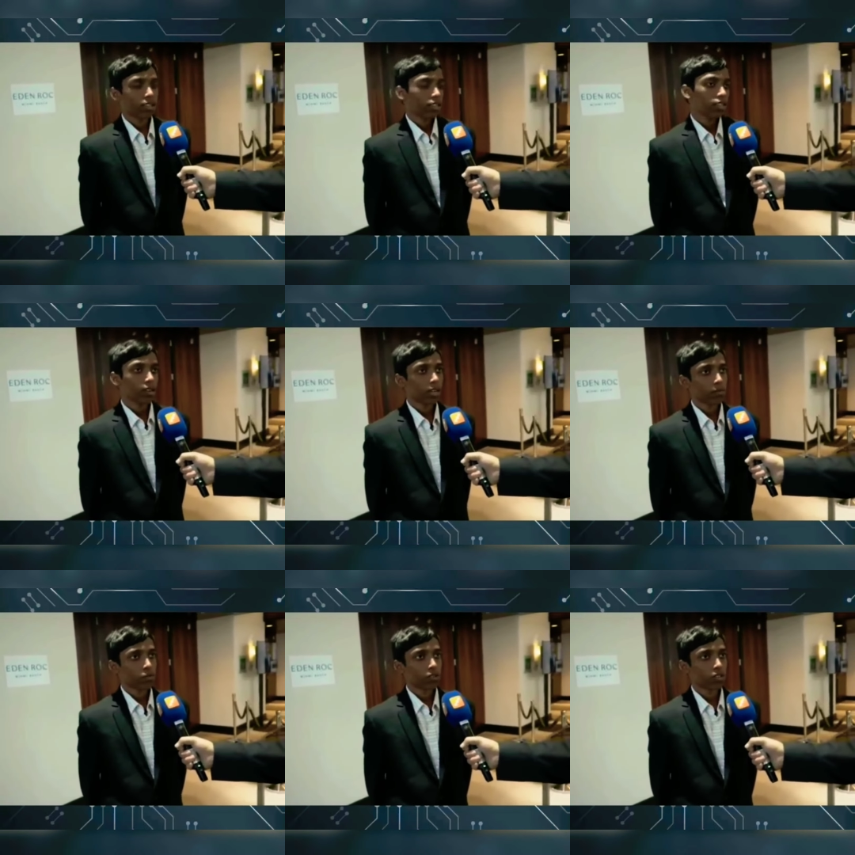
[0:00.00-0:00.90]
I think that
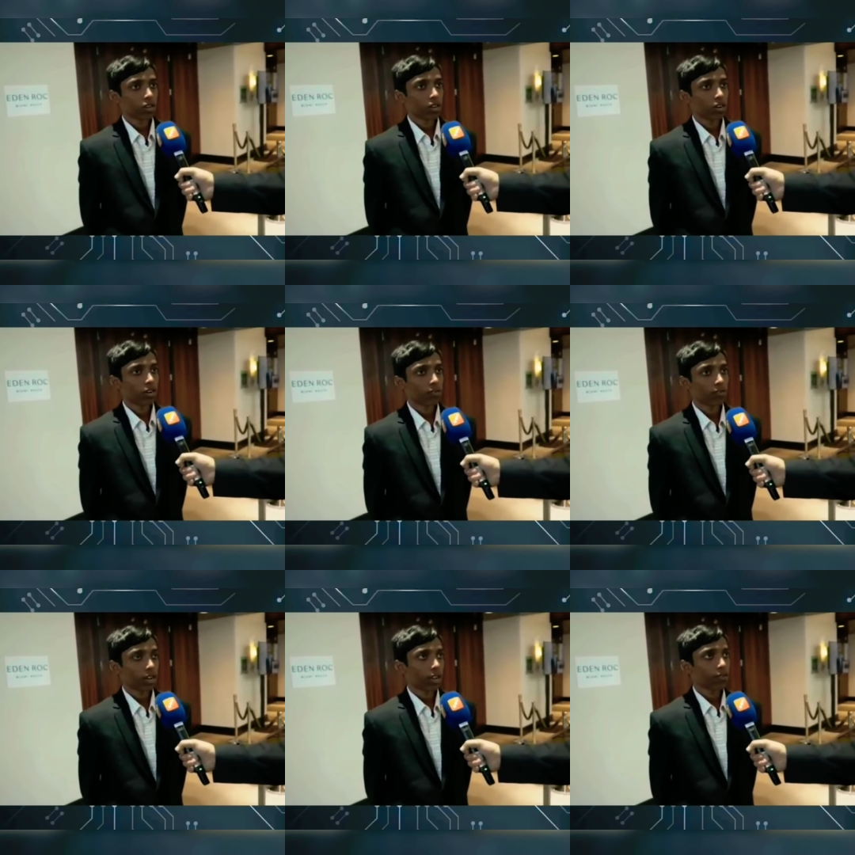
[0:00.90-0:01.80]
game was
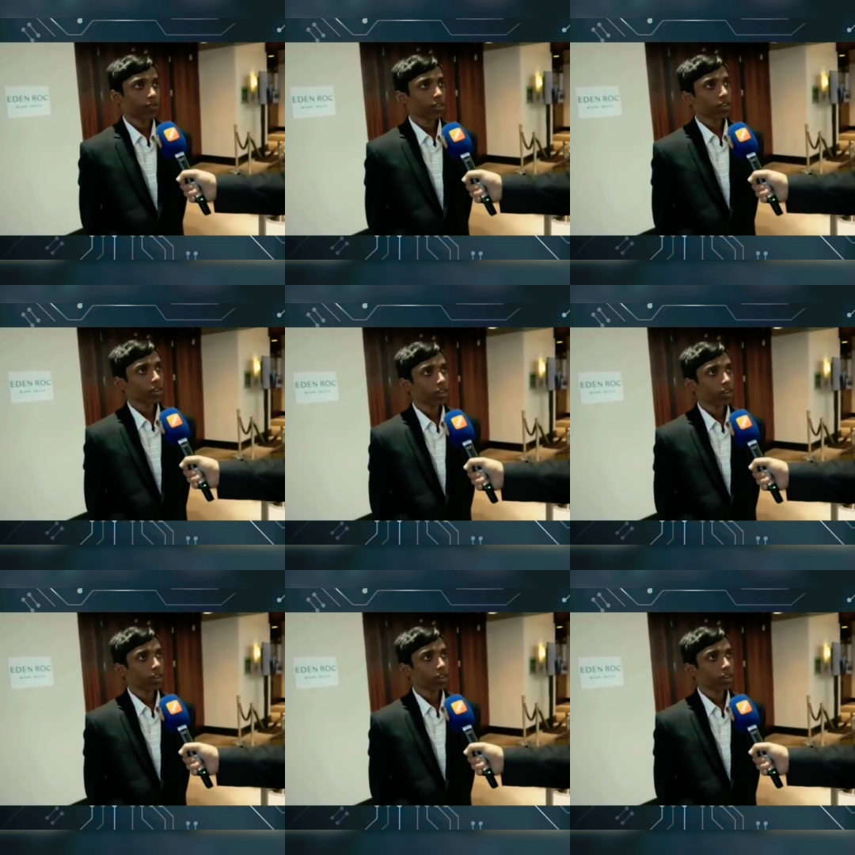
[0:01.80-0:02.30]
uh, fairly even.